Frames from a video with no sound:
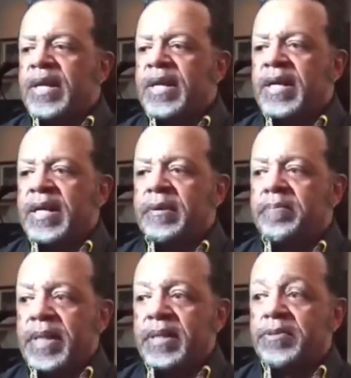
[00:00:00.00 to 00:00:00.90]
Uh,
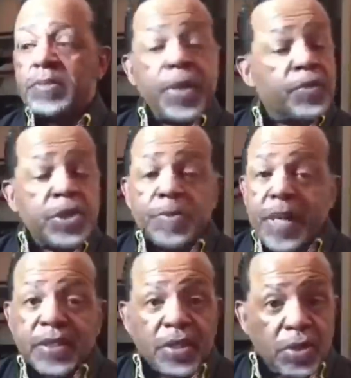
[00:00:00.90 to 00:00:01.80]
but he has been a
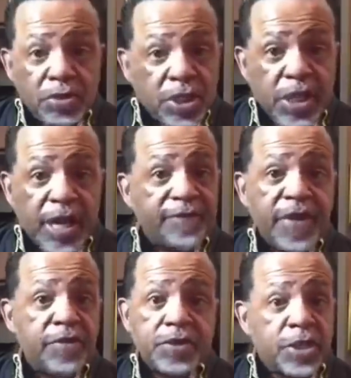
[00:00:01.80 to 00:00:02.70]
respected clergy. I've
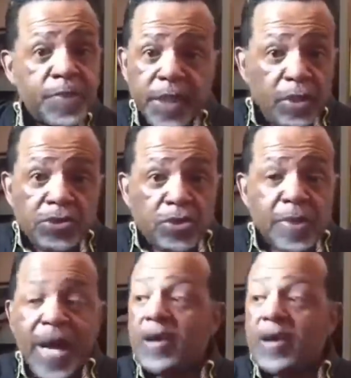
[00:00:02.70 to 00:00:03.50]
never just been close to him.